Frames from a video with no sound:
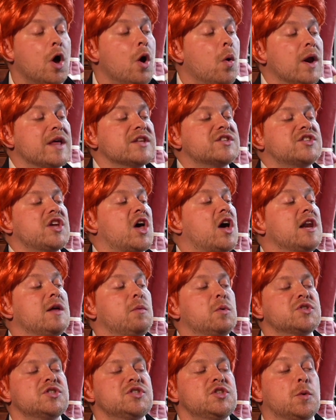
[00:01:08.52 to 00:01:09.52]
Well, it certainly
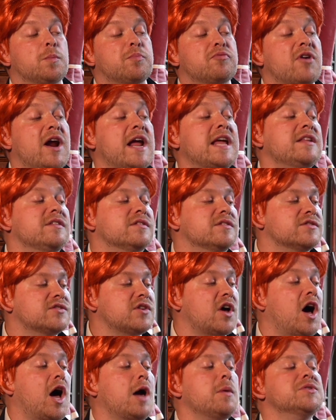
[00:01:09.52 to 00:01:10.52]
wasn't your brains
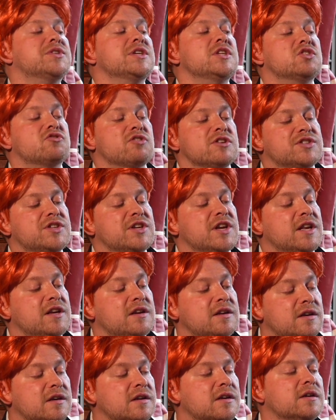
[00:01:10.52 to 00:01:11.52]
I was interested
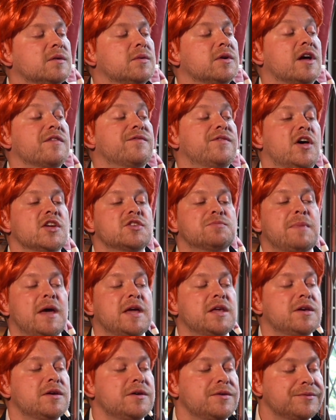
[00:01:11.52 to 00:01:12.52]
in when I first
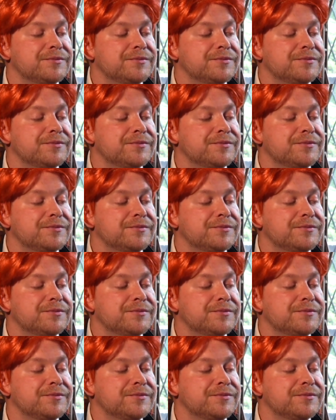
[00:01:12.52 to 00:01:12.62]
met you.